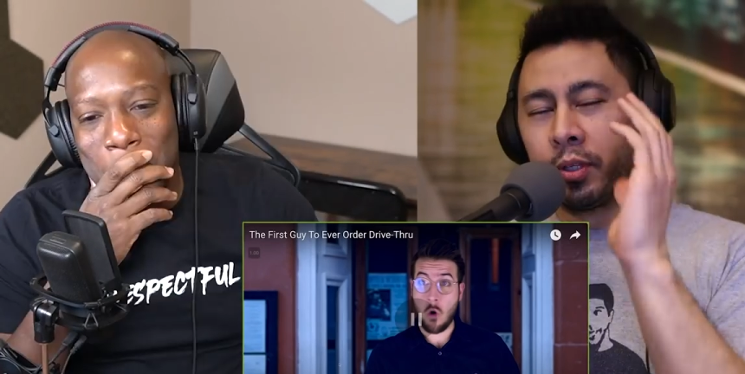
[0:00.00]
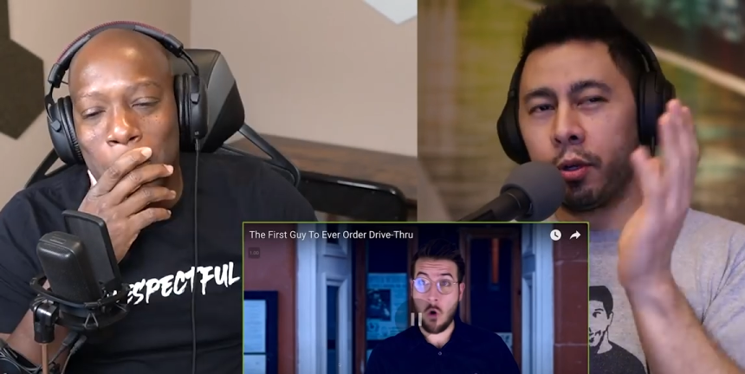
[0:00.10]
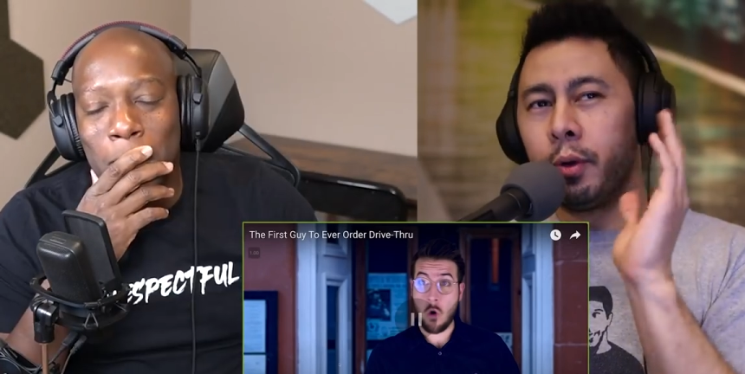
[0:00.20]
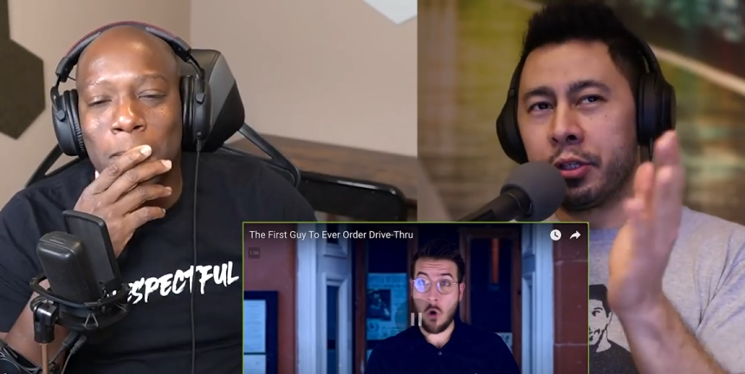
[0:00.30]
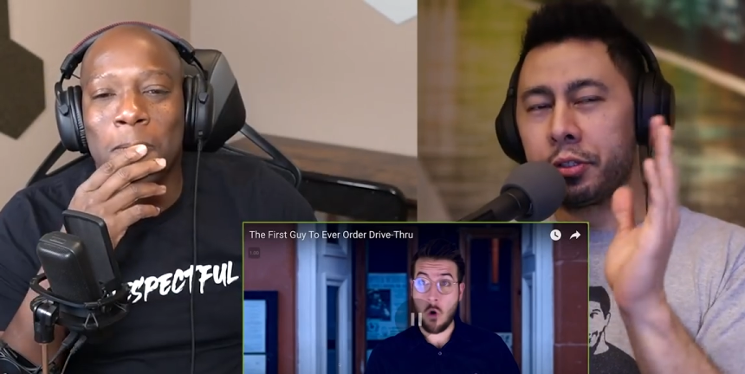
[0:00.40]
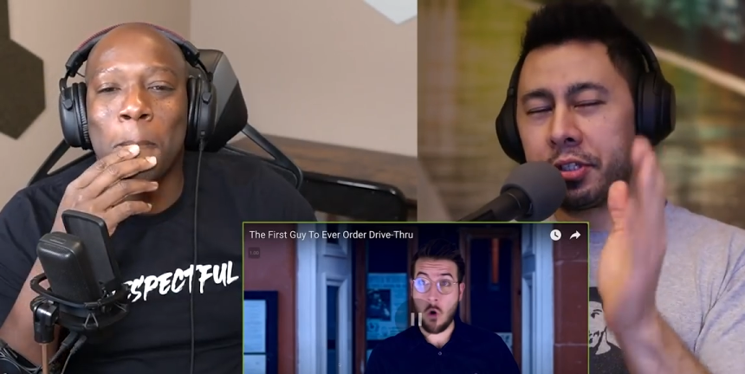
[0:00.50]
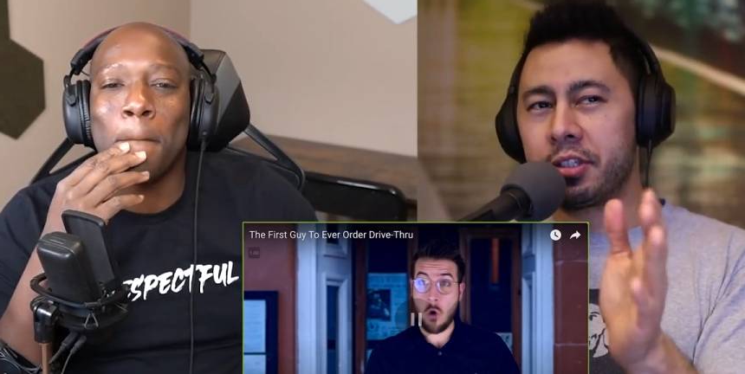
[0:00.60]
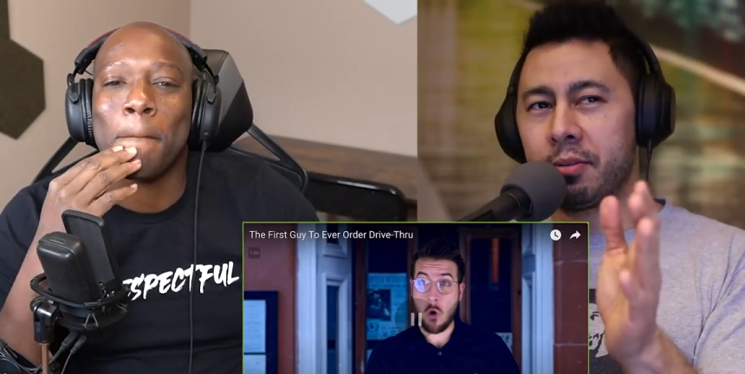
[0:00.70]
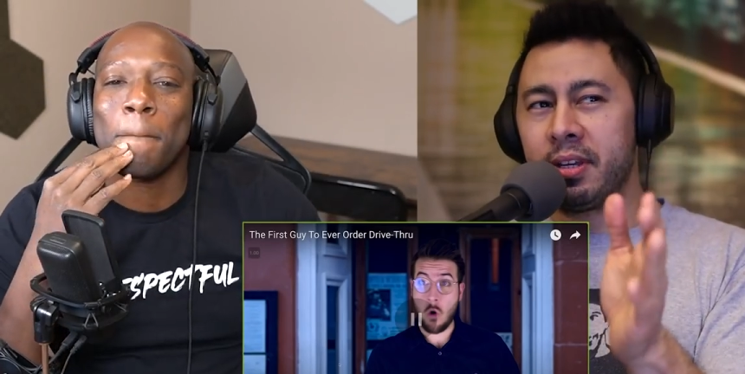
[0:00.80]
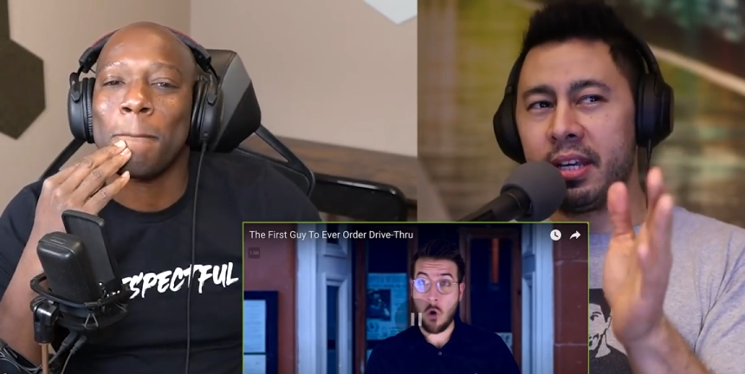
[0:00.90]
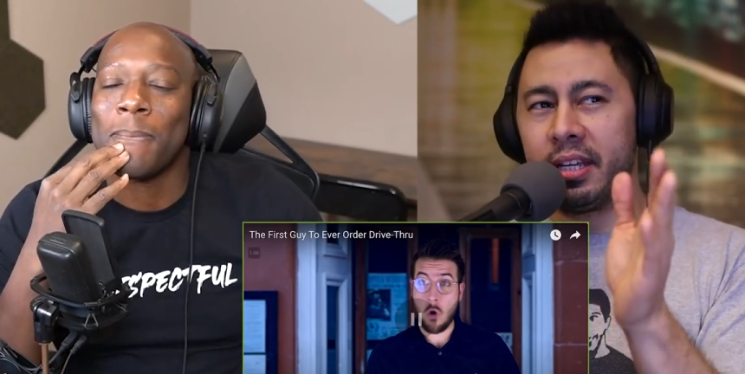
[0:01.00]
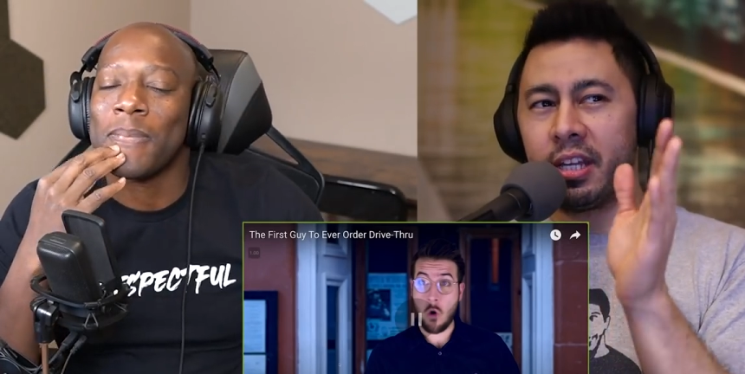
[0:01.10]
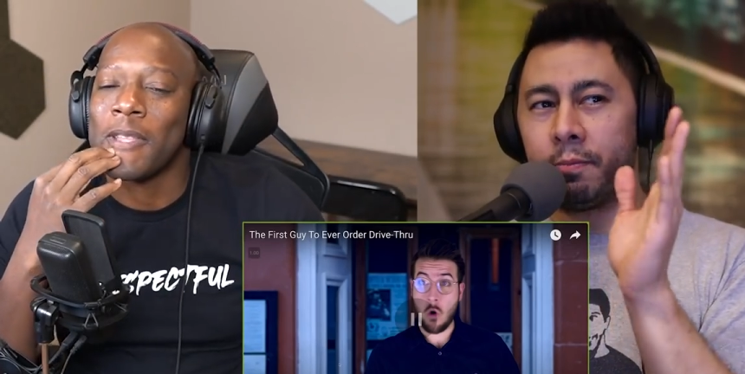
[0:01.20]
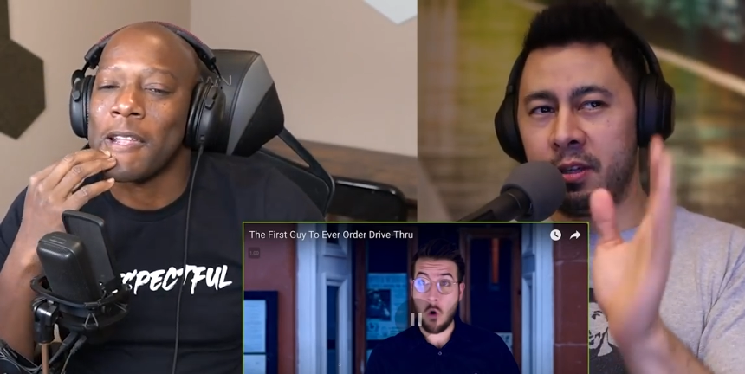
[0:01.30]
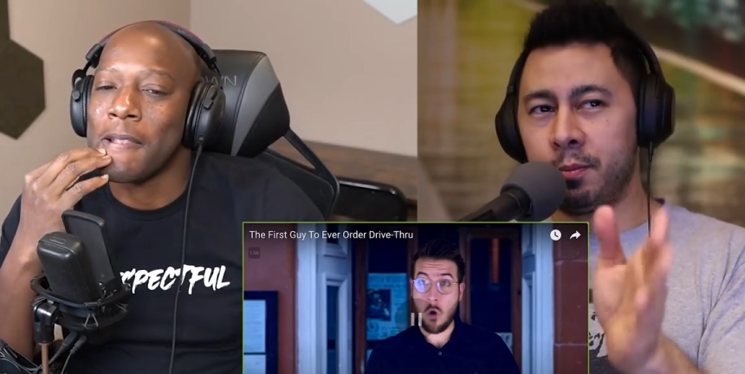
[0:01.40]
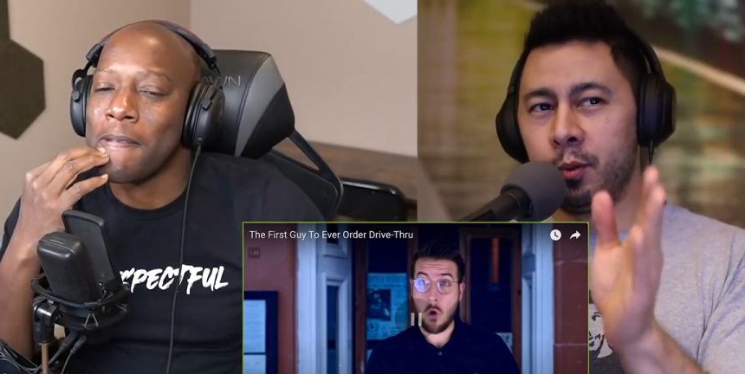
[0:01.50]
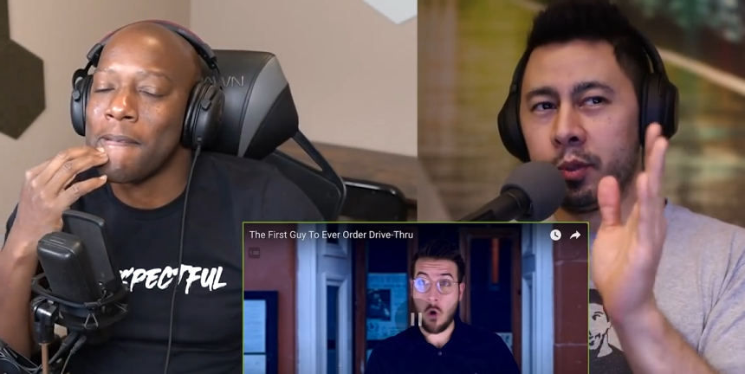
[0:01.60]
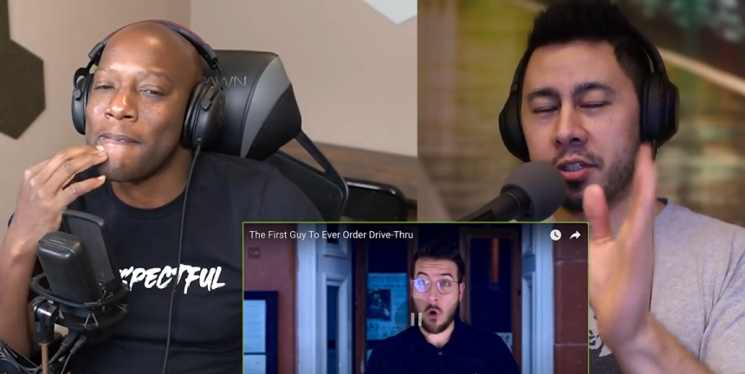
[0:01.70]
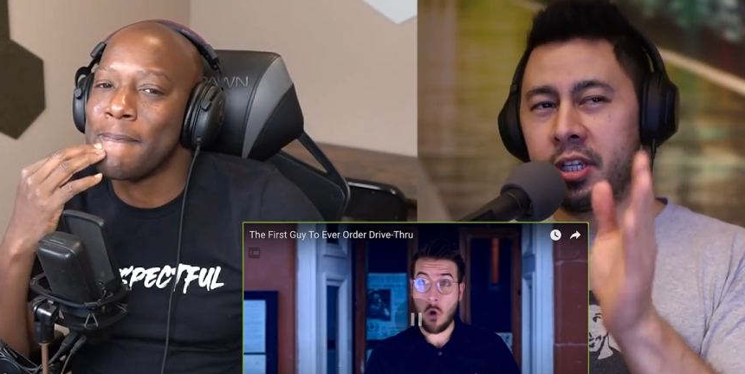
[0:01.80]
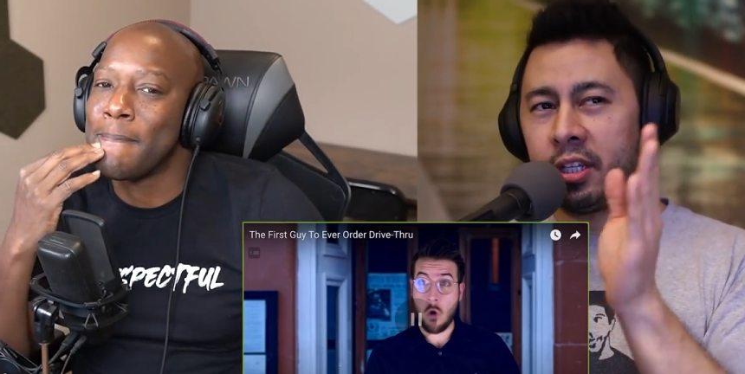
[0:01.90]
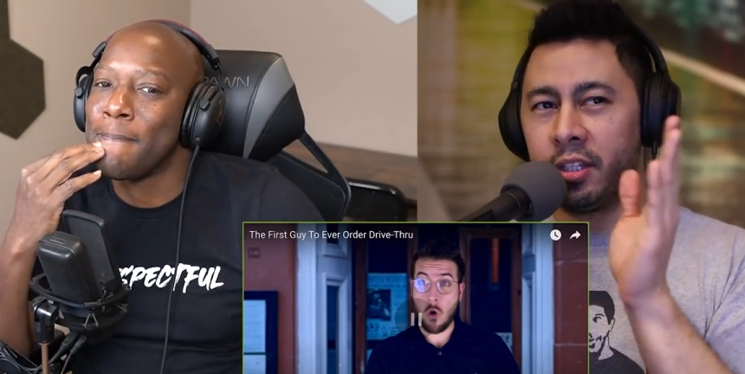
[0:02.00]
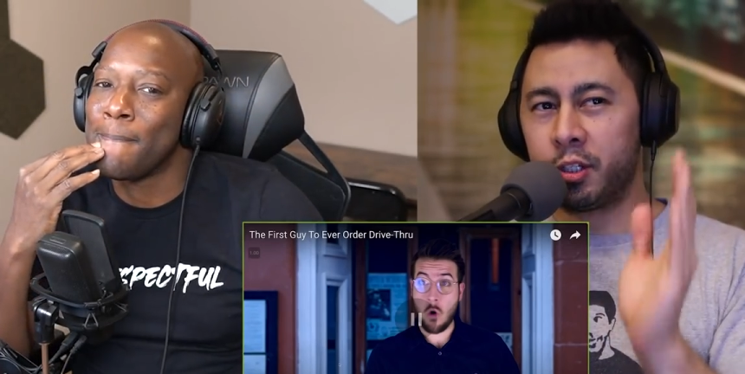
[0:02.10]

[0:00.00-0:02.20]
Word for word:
Speaker 1: What's so interesting to me is that people will sit in the